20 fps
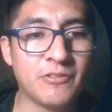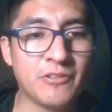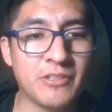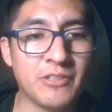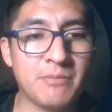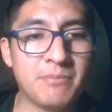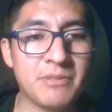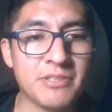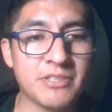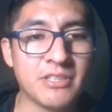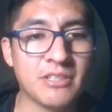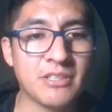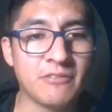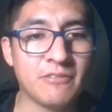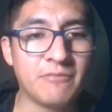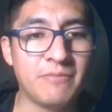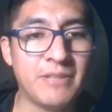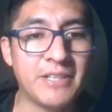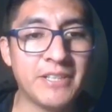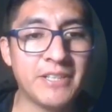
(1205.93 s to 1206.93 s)
40%
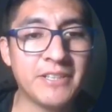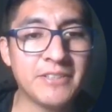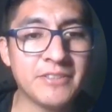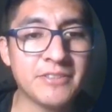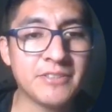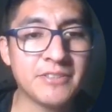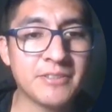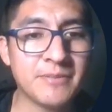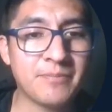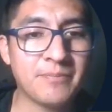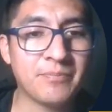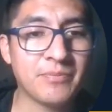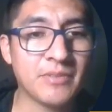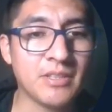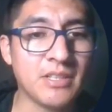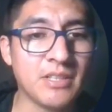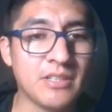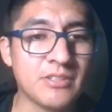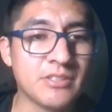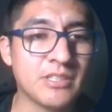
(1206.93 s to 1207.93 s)
of variance.
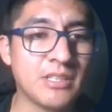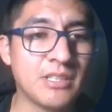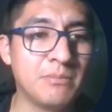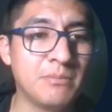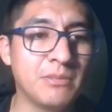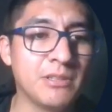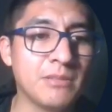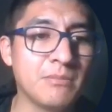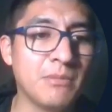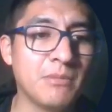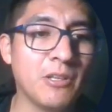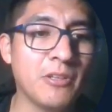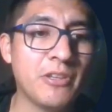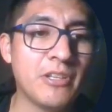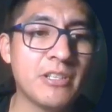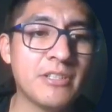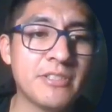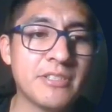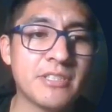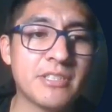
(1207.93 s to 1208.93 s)
Ensemble
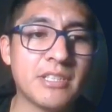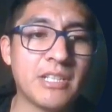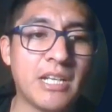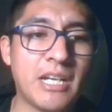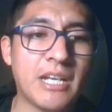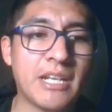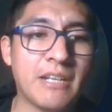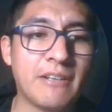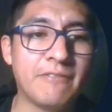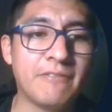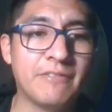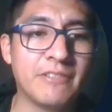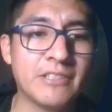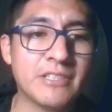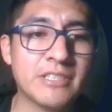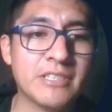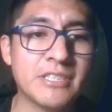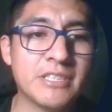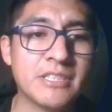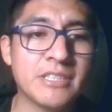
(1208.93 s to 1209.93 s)
models add a
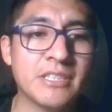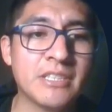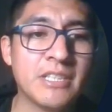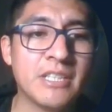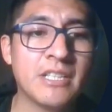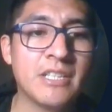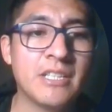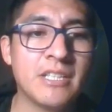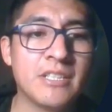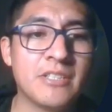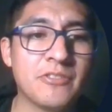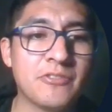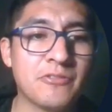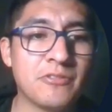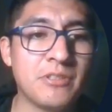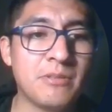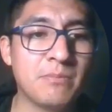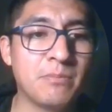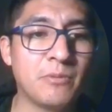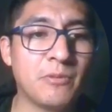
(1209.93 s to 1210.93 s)
further
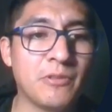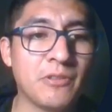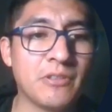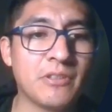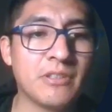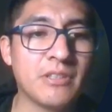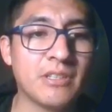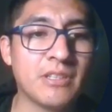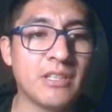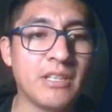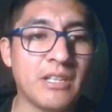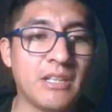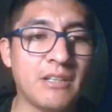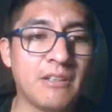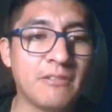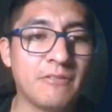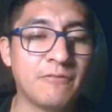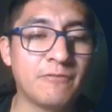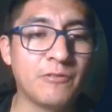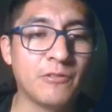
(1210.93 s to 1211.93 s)

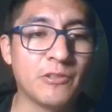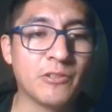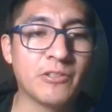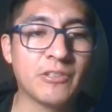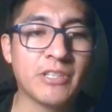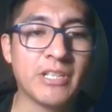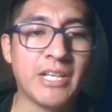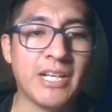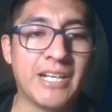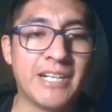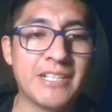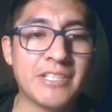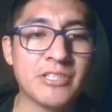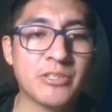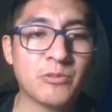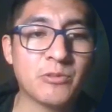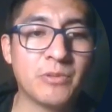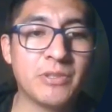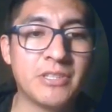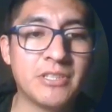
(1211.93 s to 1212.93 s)
3.4 R
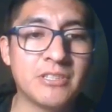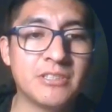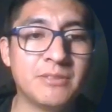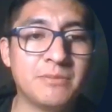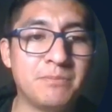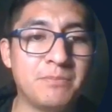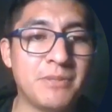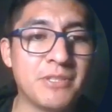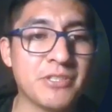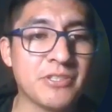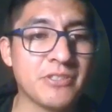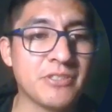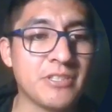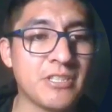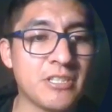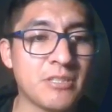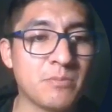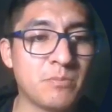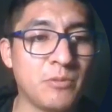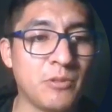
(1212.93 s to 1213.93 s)
square
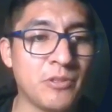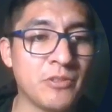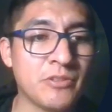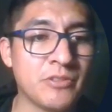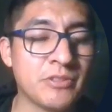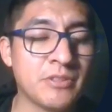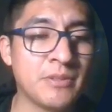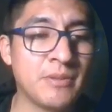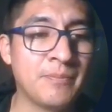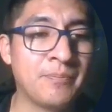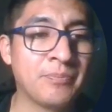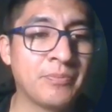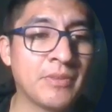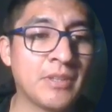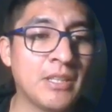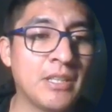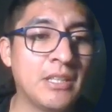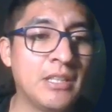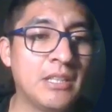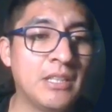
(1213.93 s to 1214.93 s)
percentage points.
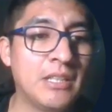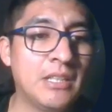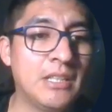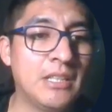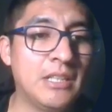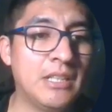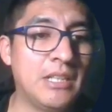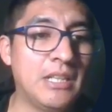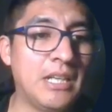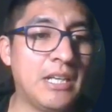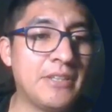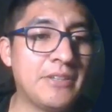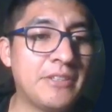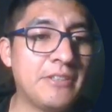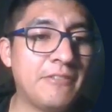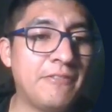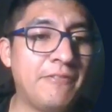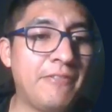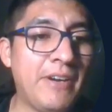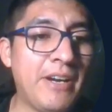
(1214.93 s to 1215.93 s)
And
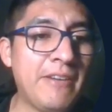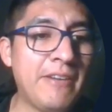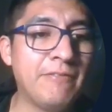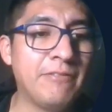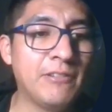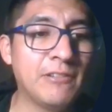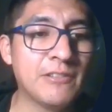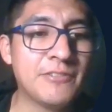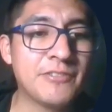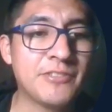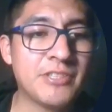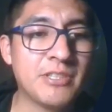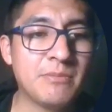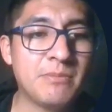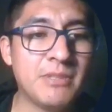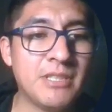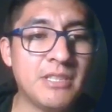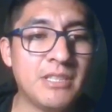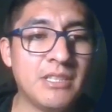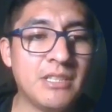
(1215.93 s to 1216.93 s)
the five-fold
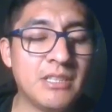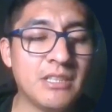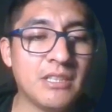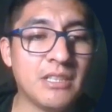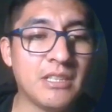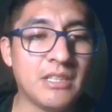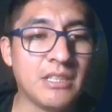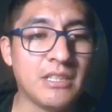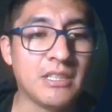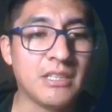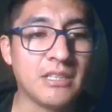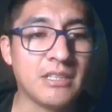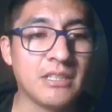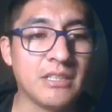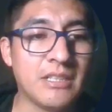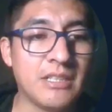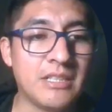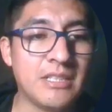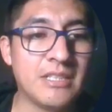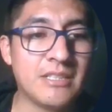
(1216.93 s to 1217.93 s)
CB
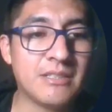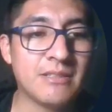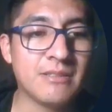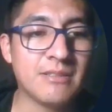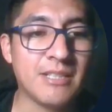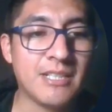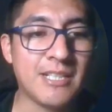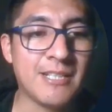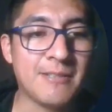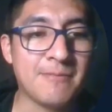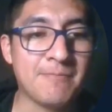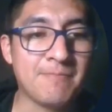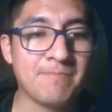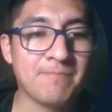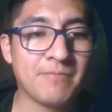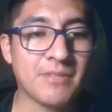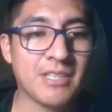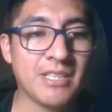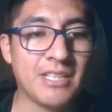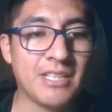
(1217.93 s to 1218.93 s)
RMSE